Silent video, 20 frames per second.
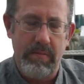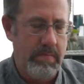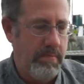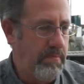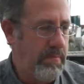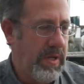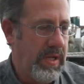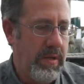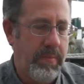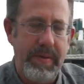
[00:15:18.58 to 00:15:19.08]

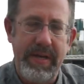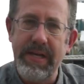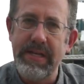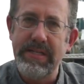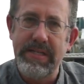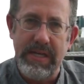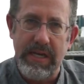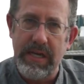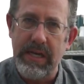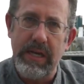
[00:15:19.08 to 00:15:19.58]

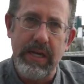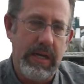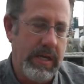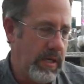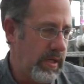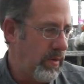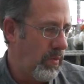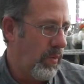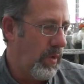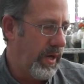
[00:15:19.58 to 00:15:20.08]
millipedes eating
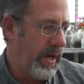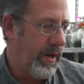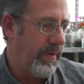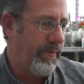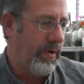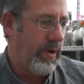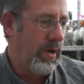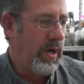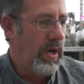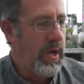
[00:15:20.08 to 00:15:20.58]
it,
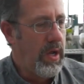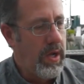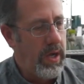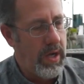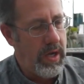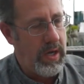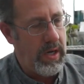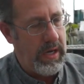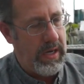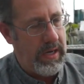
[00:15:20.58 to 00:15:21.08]
whatever.
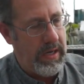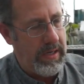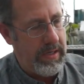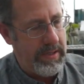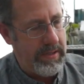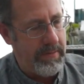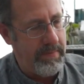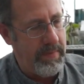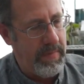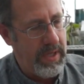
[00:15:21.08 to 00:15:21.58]

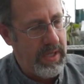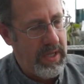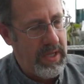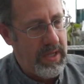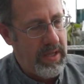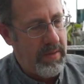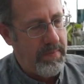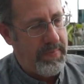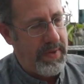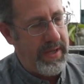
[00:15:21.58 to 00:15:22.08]

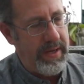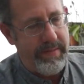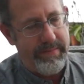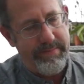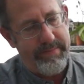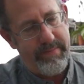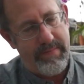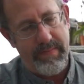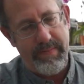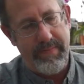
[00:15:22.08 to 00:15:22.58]
But
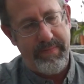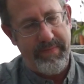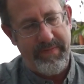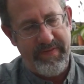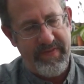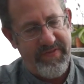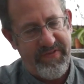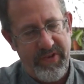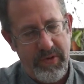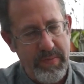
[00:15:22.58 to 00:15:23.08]

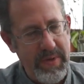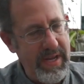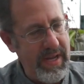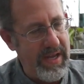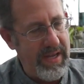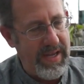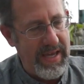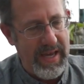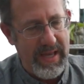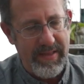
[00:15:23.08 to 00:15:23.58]
for me,
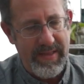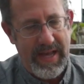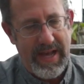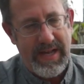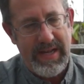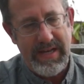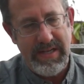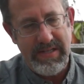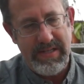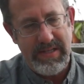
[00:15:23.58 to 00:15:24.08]
again,
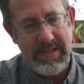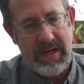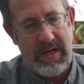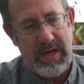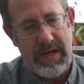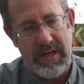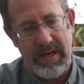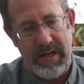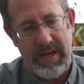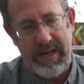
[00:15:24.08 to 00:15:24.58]
that is
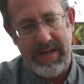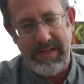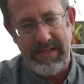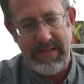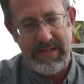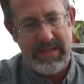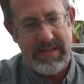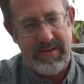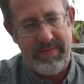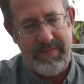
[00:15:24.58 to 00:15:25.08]
not a
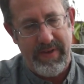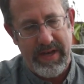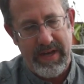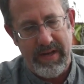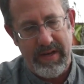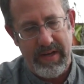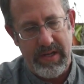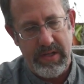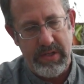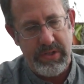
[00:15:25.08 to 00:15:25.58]

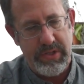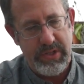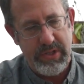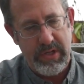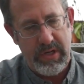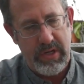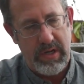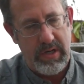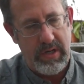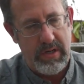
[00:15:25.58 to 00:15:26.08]
disadvantage.
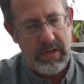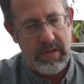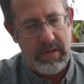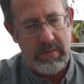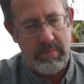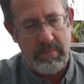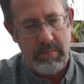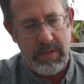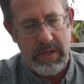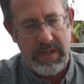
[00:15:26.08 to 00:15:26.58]

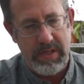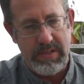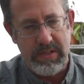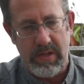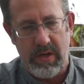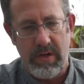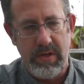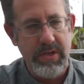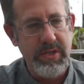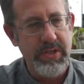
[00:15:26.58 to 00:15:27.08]
As
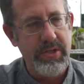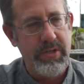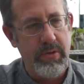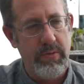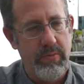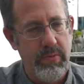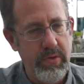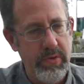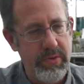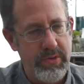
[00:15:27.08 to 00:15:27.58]
long as the
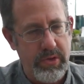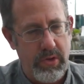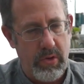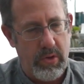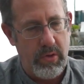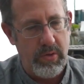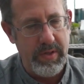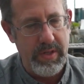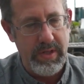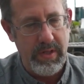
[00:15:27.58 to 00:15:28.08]
roots are
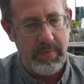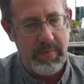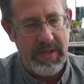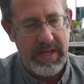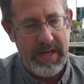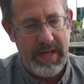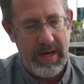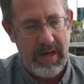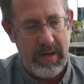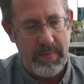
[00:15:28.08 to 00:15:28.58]
holding the
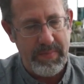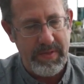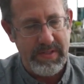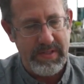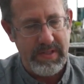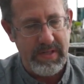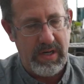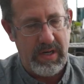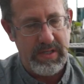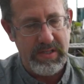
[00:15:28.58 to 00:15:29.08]
plant up,
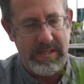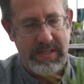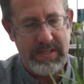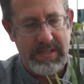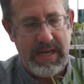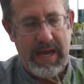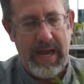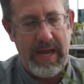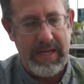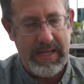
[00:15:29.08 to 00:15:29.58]
it's not
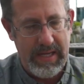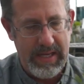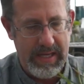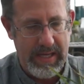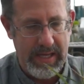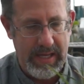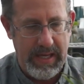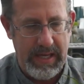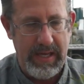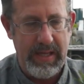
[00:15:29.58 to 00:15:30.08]

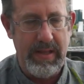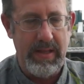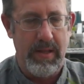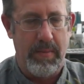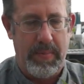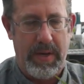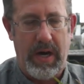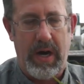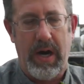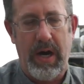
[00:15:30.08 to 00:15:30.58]
sagging in the
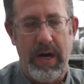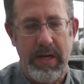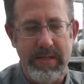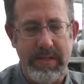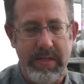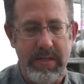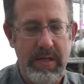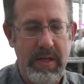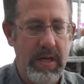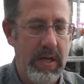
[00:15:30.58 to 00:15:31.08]

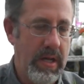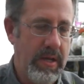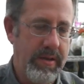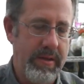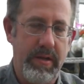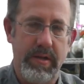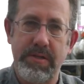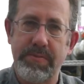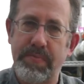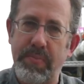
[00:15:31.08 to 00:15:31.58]
pot.
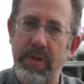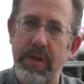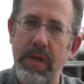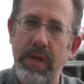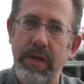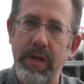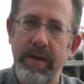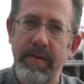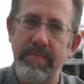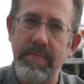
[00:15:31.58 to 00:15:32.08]
There's
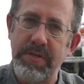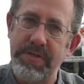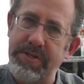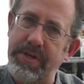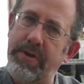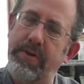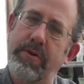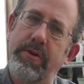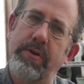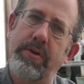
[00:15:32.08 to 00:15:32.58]
plenty of
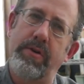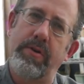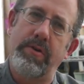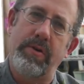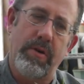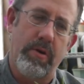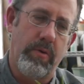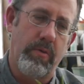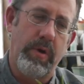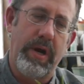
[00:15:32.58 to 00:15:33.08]

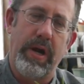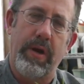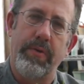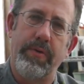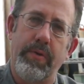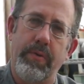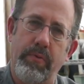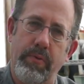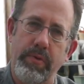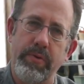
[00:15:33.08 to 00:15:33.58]
material around
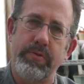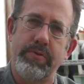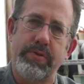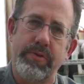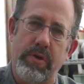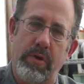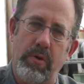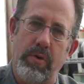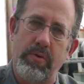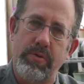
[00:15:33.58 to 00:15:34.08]
the roots
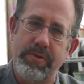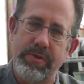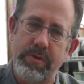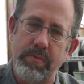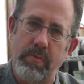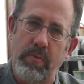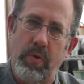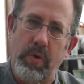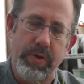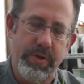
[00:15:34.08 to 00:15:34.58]
to hold
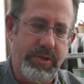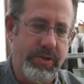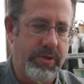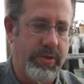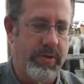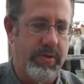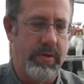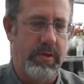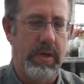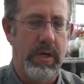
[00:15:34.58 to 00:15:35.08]
some
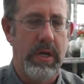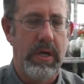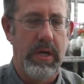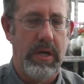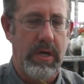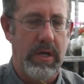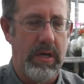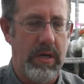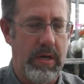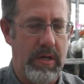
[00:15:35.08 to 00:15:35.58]
moisture.
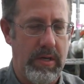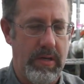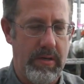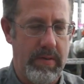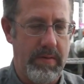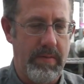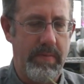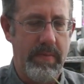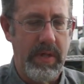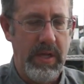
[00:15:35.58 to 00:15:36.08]

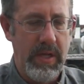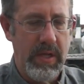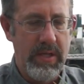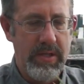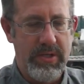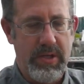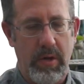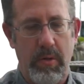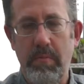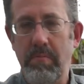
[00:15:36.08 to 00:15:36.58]

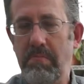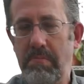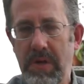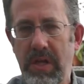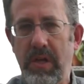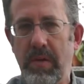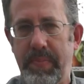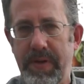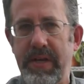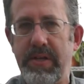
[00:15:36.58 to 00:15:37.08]
So
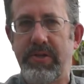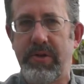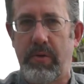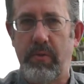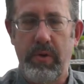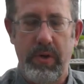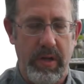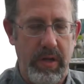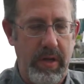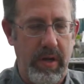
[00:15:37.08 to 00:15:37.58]
millipedes are
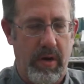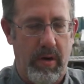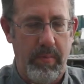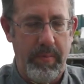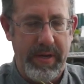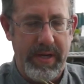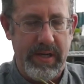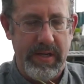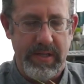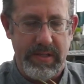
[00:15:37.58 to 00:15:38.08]
really our
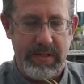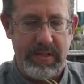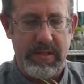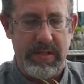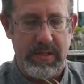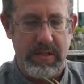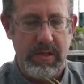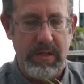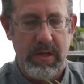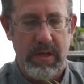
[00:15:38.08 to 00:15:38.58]

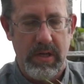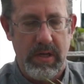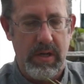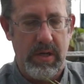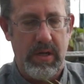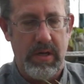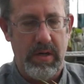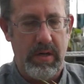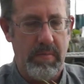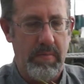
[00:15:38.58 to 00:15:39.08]
biggest
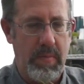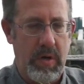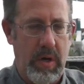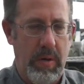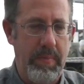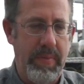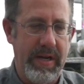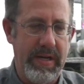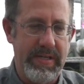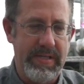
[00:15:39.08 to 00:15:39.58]

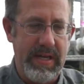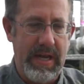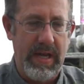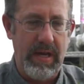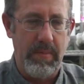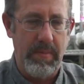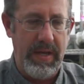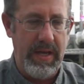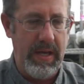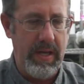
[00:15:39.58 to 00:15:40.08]

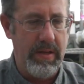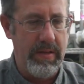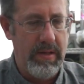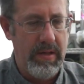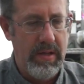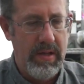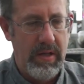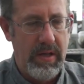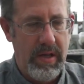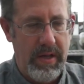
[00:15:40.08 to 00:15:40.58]
enemy
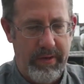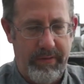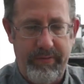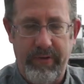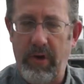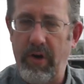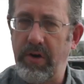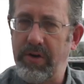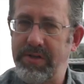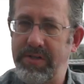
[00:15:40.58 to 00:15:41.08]
as
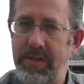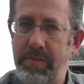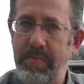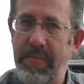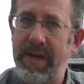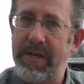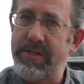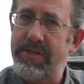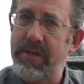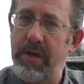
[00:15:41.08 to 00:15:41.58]
far as the
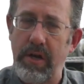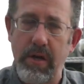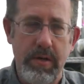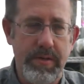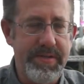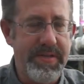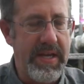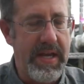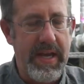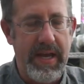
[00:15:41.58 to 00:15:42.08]
mix
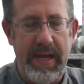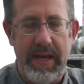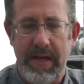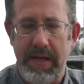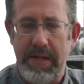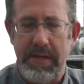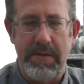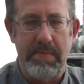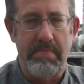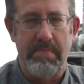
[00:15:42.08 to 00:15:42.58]
goes,
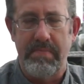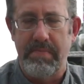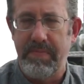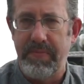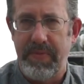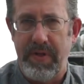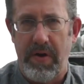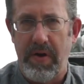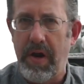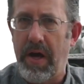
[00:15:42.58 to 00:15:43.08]
and
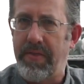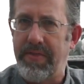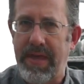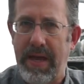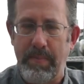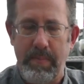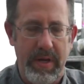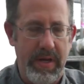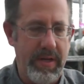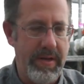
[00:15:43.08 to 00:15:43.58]
they're not
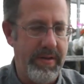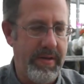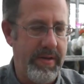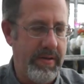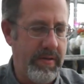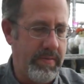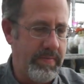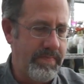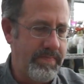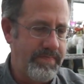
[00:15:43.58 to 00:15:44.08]
that big a
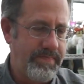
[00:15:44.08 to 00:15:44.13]
deal.